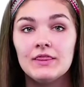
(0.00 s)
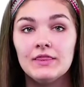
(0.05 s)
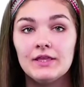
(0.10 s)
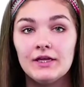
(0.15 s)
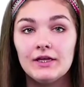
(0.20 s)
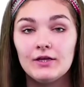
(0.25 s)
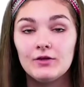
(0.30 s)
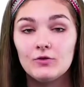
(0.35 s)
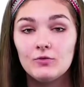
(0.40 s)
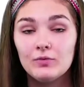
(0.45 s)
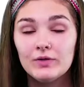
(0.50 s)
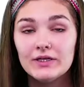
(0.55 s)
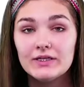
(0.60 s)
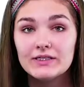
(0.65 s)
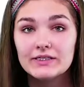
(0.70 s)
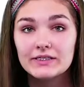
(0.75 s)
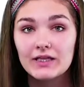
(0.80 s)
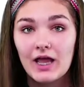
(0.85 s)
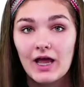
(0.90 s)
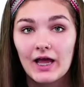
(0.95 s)
the quick
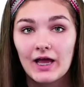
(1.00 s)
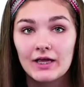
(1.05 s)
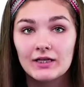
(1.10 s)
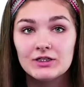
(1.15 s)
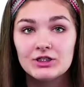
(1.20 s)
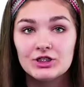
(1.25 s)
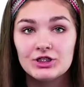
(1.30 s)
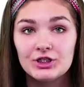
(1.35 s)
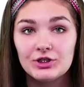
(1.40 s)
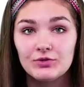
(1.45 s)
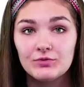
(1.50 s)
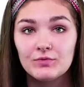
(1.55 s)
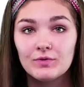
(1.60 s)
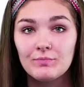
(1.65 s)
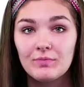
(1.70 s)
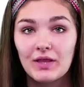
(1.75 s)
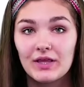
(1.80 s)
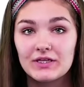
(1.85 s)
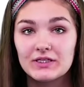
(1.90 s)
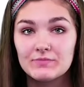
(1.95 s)
slide shield
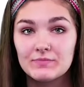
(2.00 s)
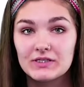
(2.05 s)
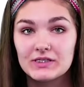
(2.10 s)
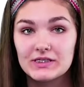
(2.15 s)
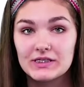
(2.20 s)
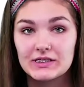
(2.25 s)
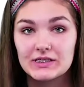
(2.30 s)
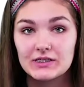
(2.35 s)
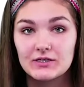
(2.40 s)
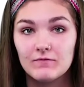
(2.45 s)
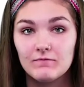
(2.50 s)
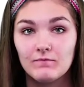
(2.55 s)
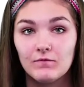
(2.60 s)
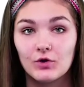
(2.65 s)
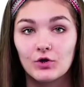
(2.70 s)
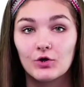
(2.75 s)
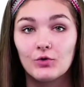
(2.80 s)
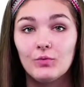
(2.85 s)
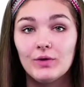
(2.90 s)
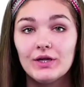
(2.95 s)
replacement system
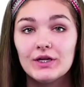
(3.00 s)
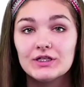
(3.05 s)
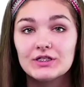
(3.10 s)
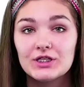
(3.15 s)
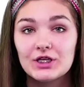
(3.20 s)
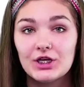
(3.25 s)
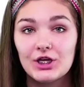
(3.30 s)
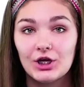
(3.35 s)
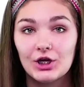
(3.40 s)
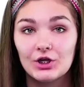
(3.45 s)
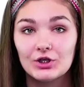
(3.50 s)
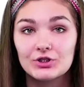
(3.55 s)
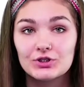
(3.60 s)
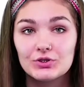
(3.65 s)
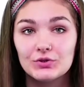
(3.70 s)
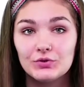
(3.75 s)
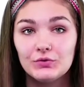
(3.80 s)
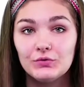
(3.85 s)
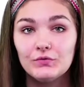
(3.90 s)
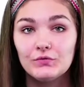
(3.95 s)
for quick, secure,
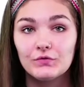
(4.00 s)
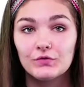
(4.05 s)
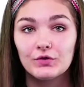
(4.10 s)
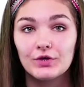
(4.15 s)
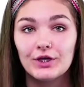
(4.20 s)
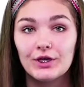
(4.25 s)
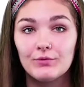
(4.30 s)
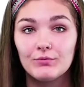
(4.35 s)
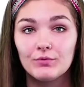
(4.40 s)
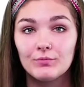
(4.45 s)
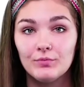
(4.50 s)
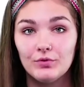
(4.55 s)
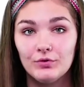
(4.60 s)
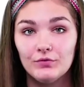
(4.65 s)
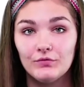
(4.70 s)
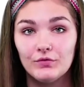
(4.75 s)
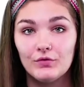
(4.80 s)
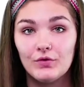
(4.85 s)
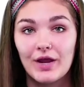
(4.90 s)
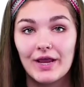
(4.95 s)
tool-free
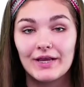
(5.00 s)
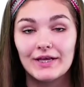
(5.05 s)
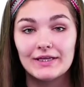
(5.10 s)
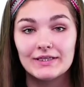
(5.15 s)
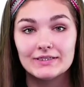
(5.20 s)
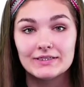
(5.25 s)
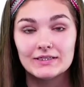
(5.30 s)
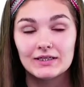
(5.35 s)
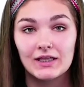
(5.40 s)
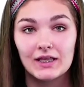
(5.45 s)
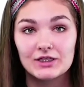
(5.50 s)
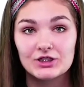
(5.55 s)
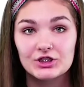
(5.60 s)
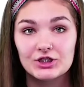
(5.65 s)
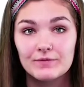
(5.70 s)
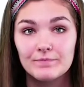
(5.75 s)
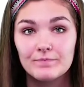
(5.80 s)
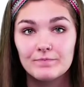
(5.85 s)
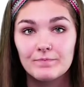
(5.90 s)
removal and installation.